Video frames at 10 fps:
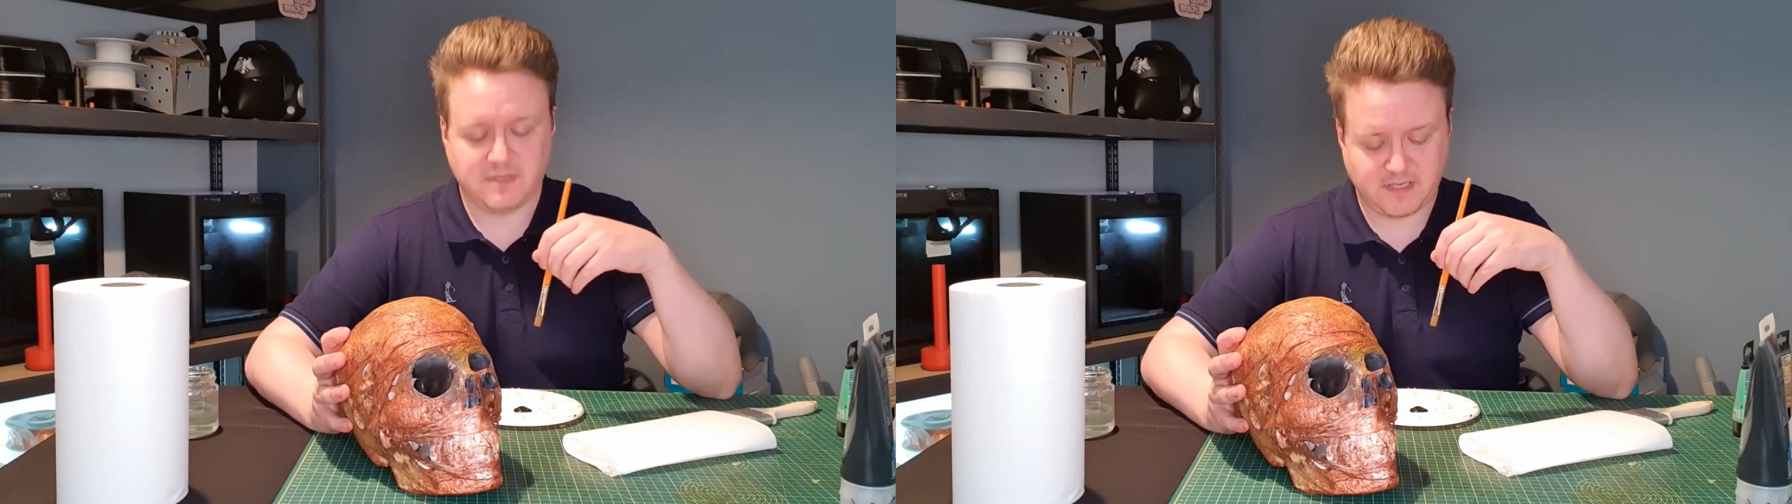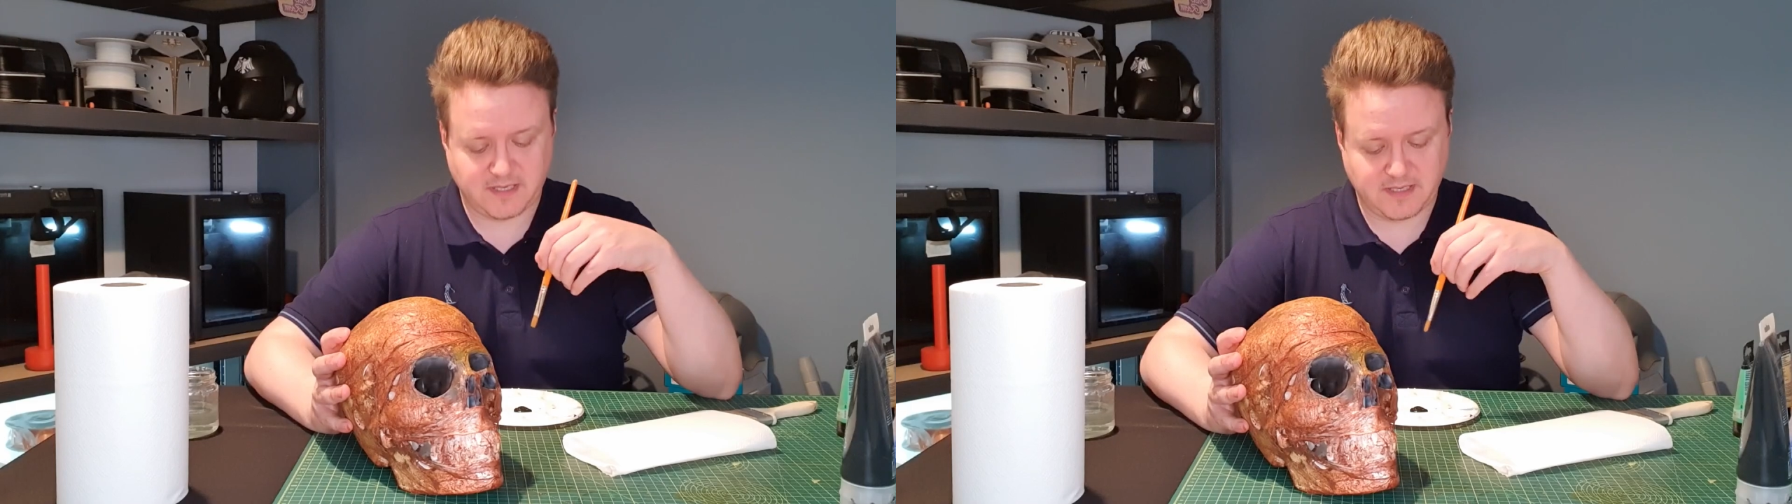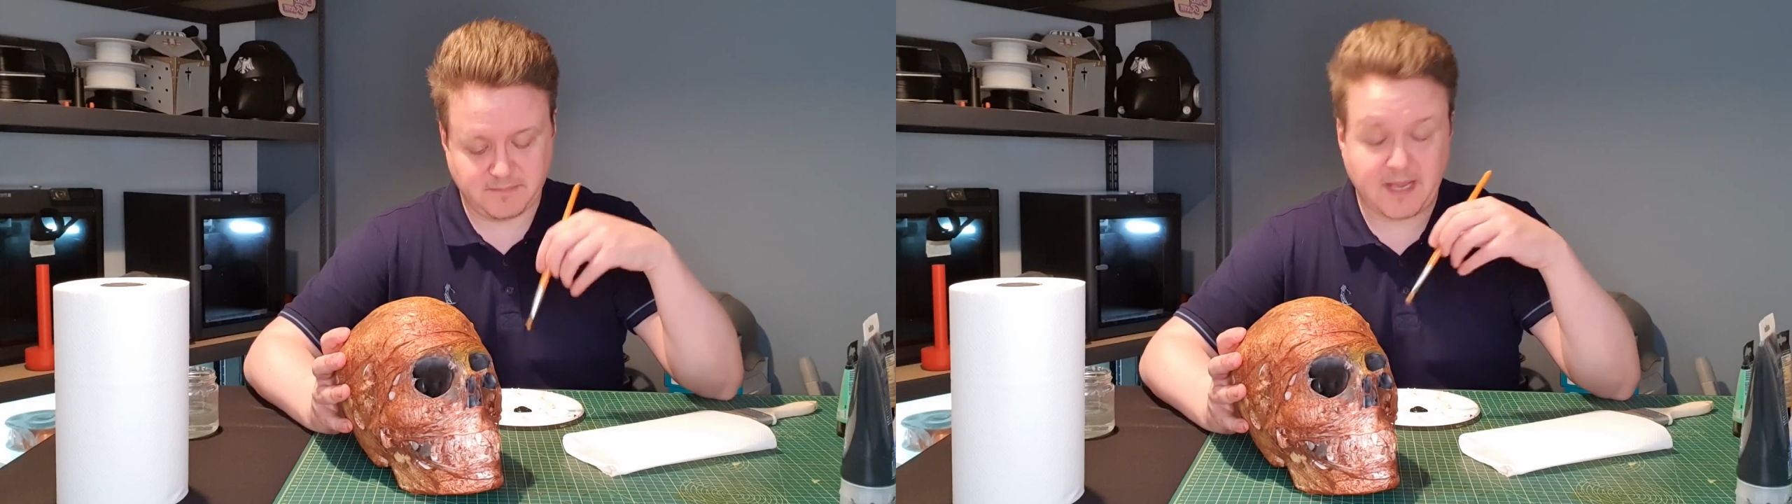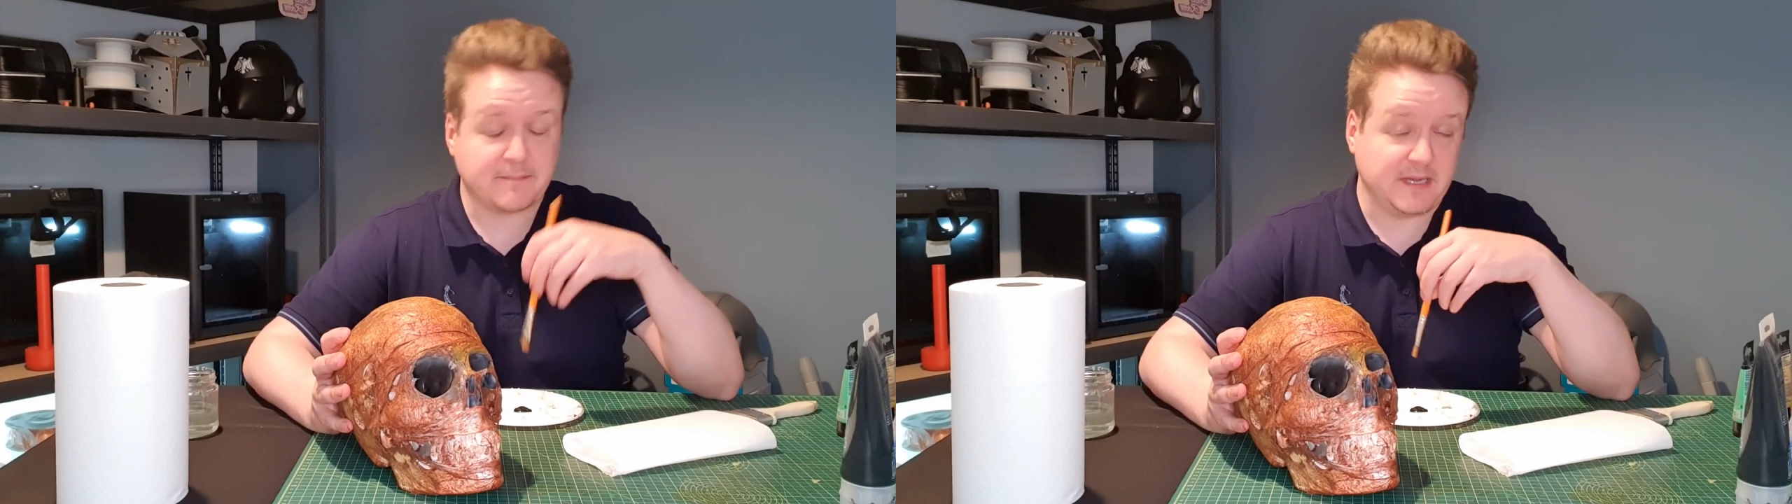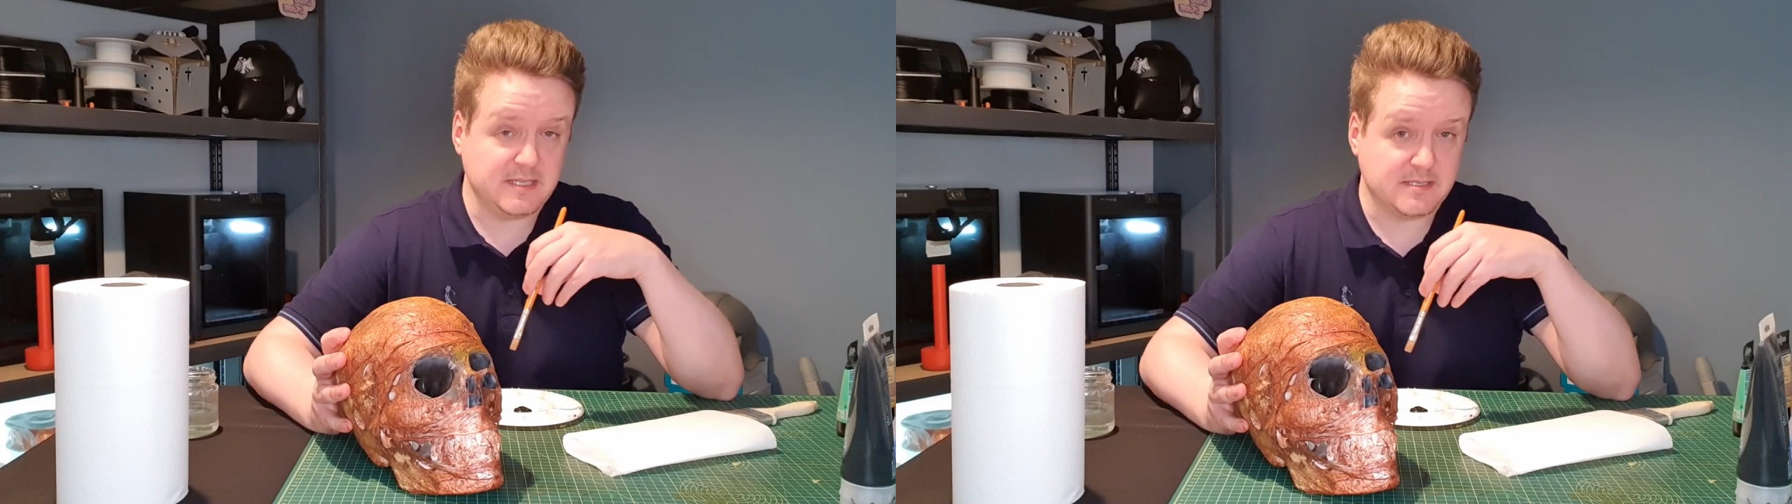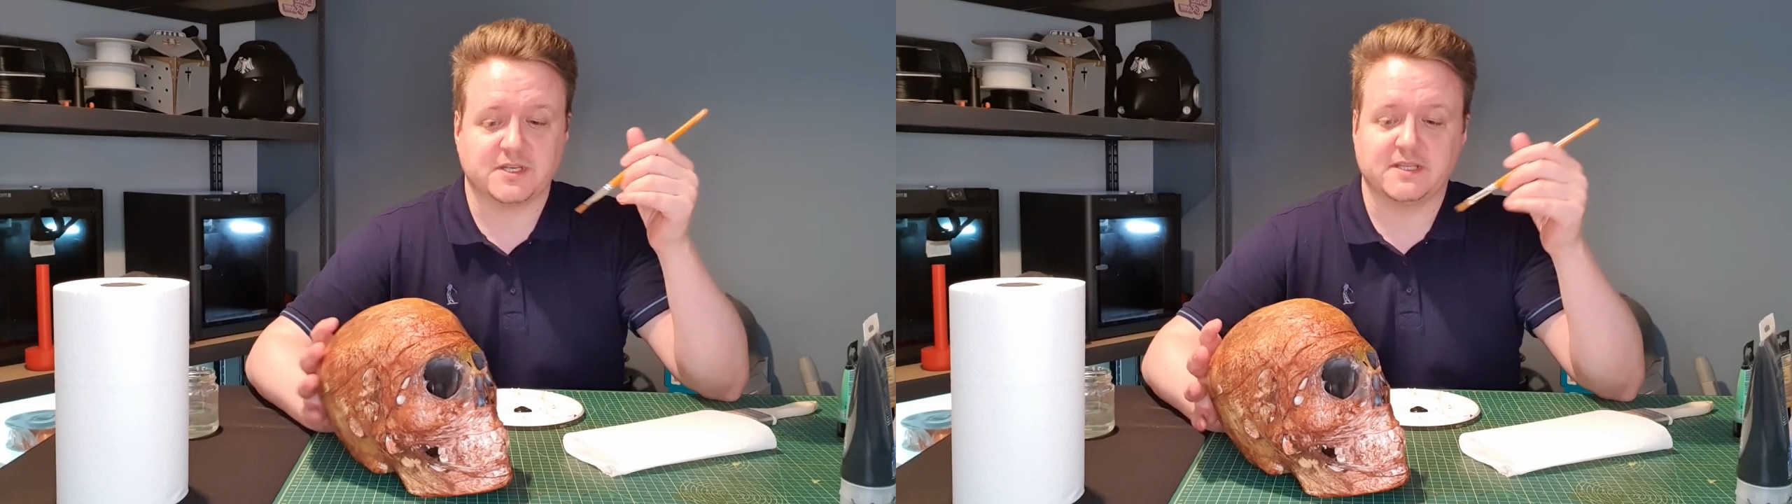black paint,